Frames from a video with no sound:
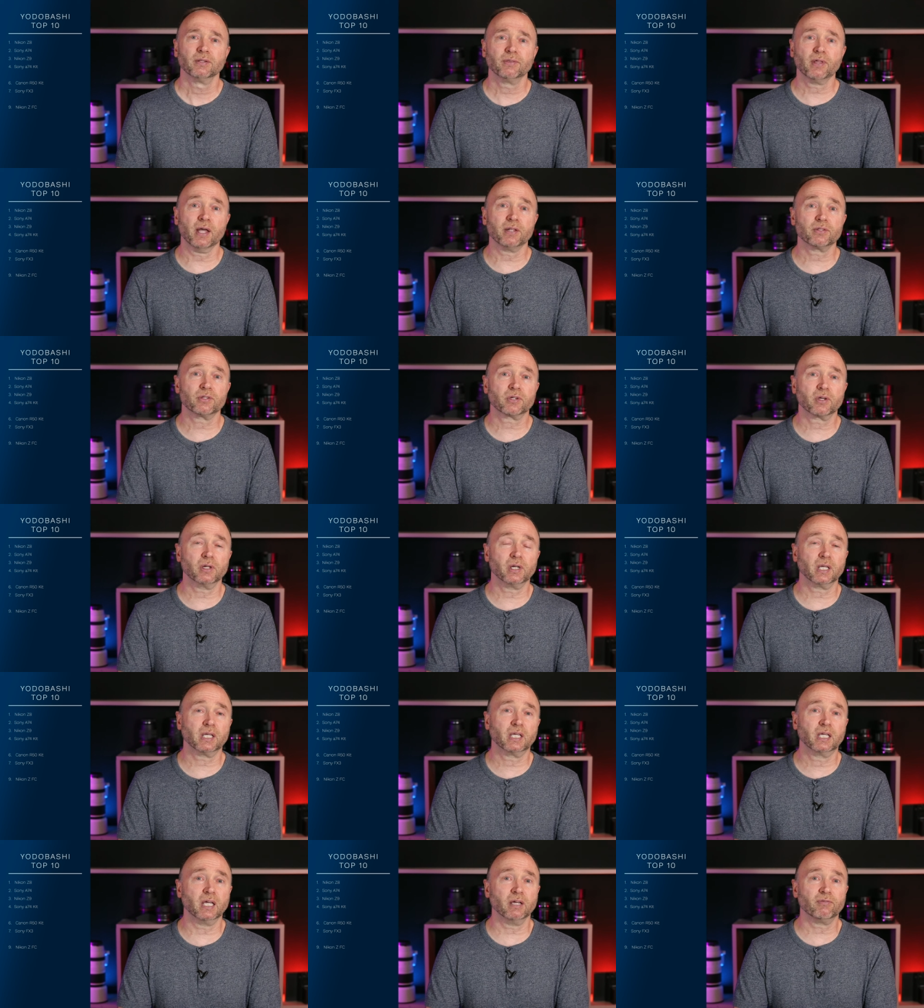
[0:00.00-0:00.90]
that's going
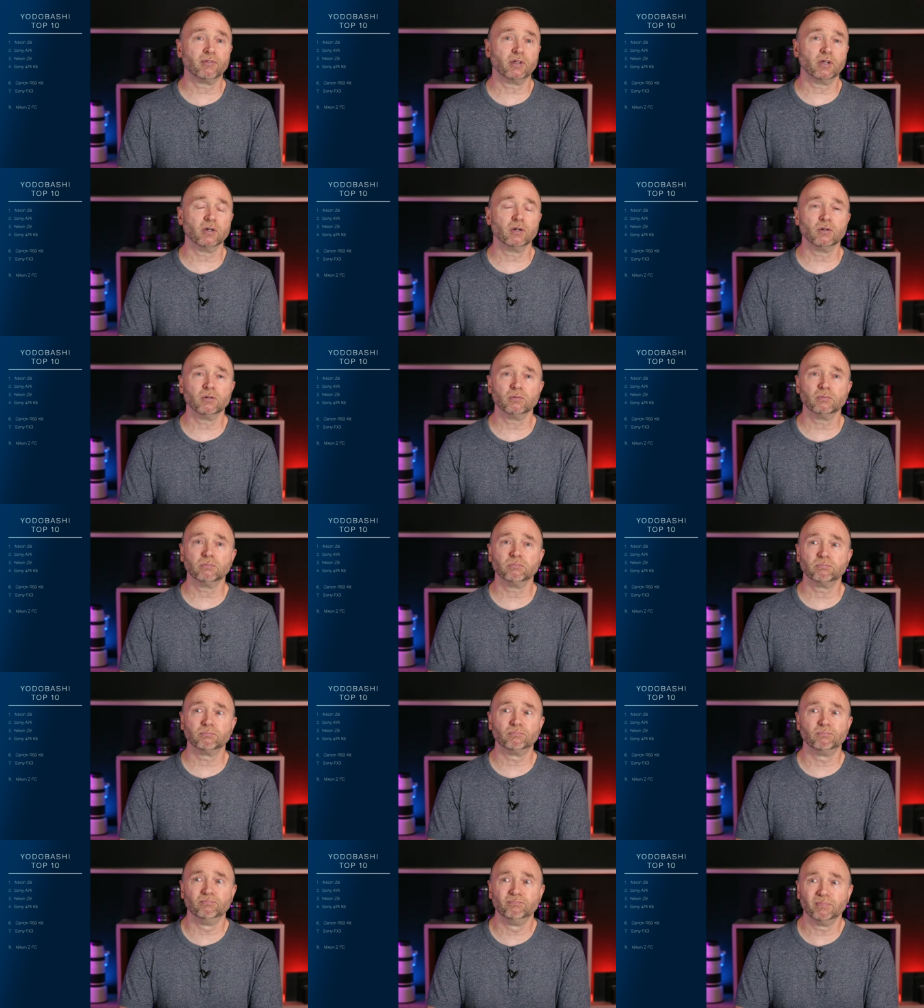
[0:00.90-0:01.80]
to give you,
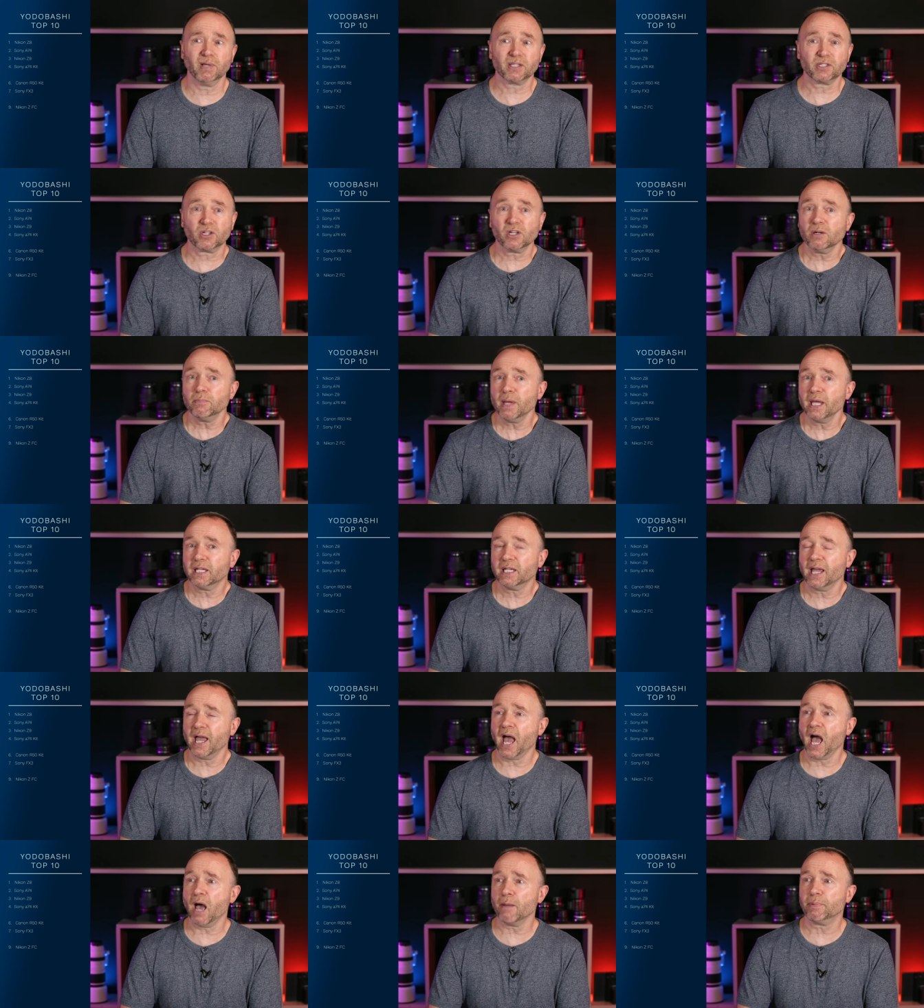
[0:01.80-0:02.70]
that's going to make you
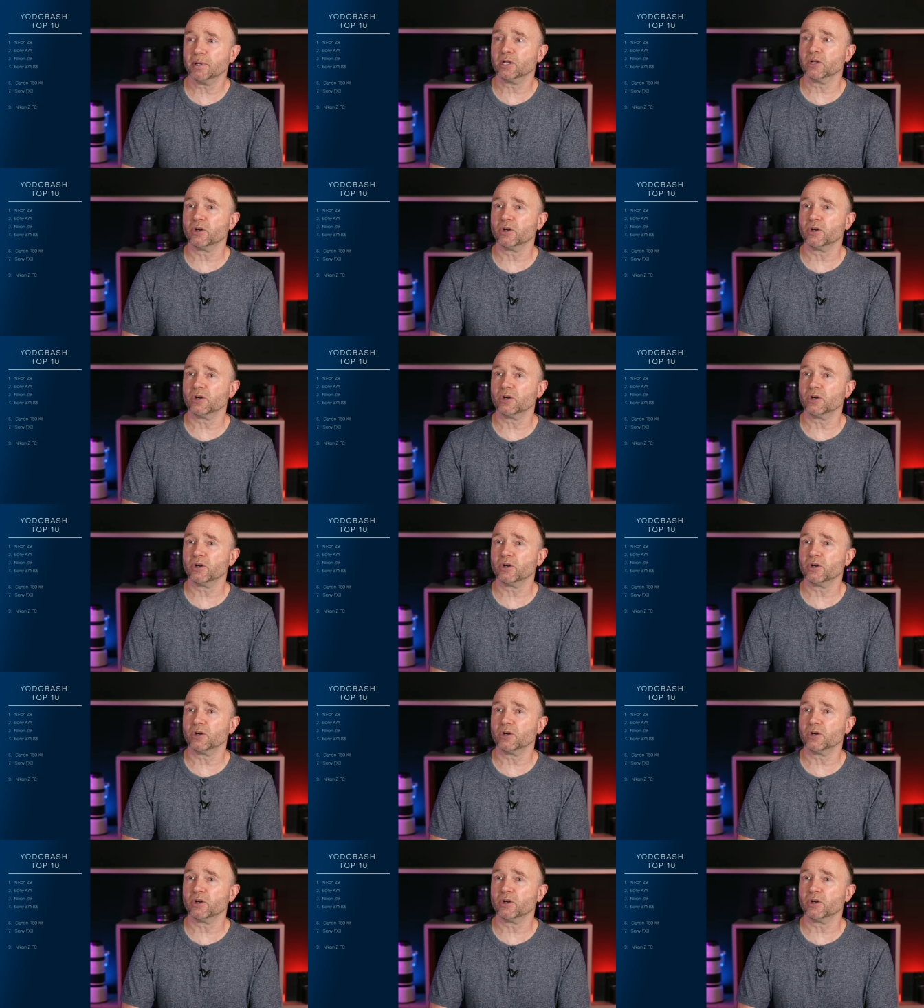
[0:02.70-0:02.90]
happy.